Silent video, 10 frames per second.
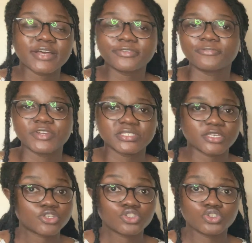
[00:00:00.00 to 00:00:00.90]
other friends,
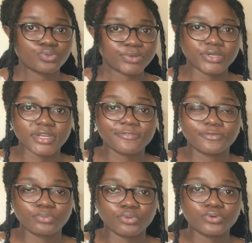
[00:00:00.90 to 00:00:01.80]
they're super good at
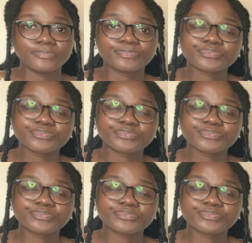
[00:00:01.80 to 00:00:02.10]
football.